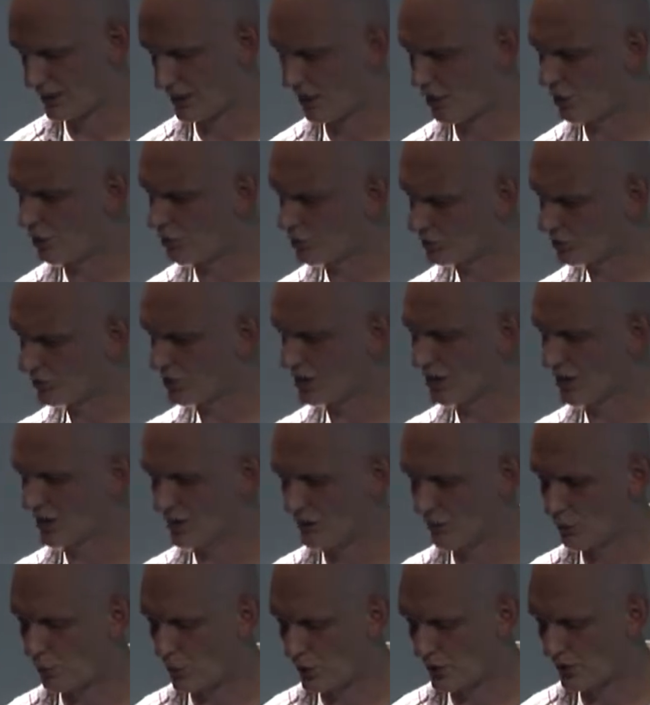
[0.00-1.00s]
You'll see
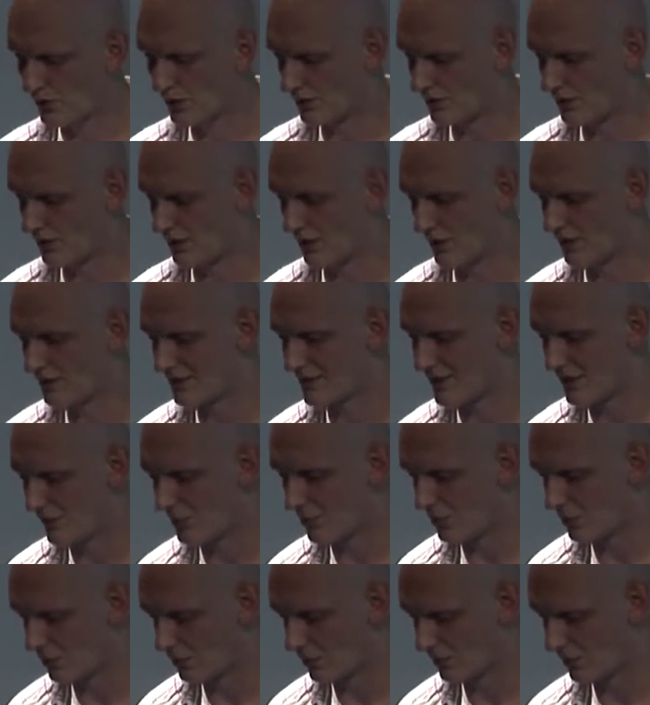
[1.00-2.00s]
at one
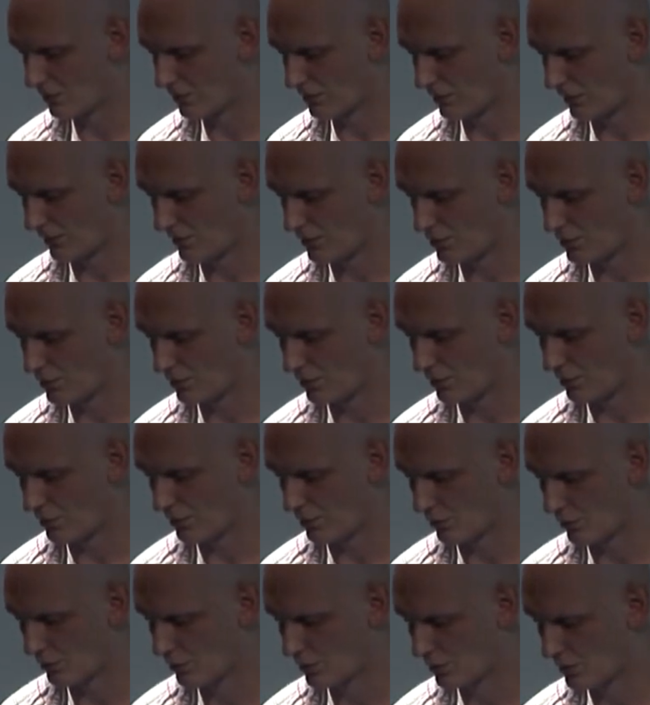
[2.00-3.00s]
example I show
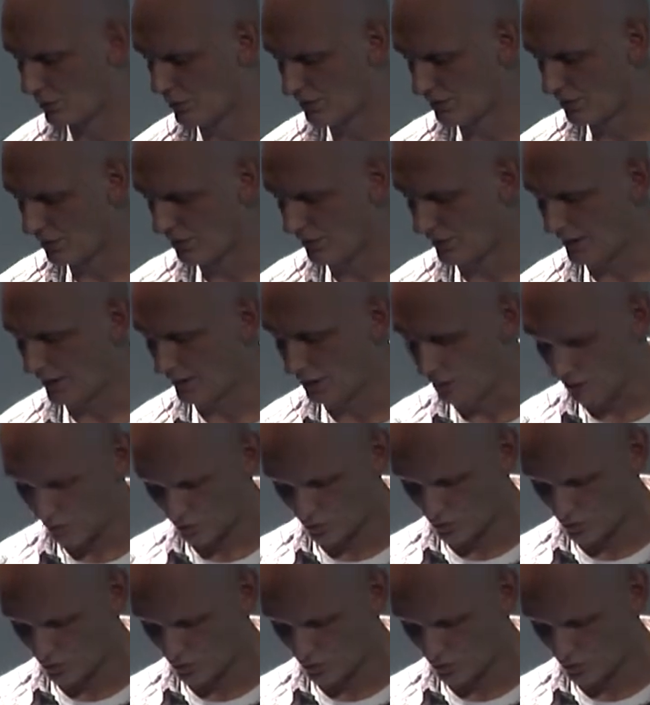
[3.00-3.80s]
you later